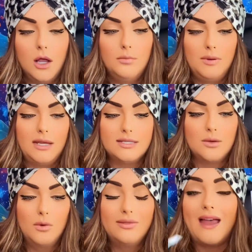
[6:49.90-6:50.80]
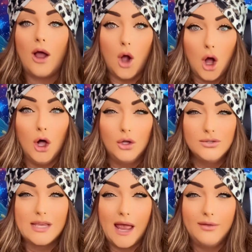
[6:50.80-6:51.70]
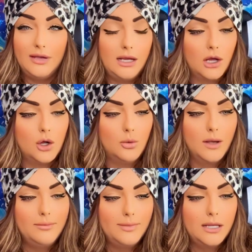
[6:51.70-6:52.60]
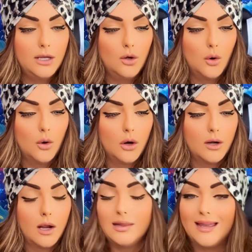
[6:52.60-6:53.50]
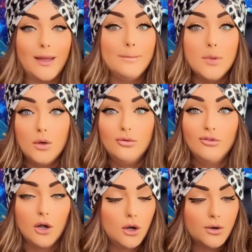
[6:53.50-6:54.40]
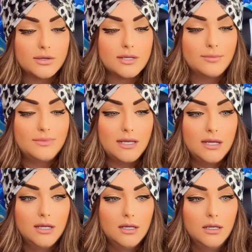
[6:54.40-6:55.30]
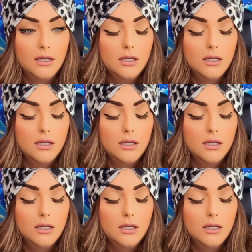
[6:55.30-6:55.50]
be someone that hauls heavy equipment, or like a mover or something.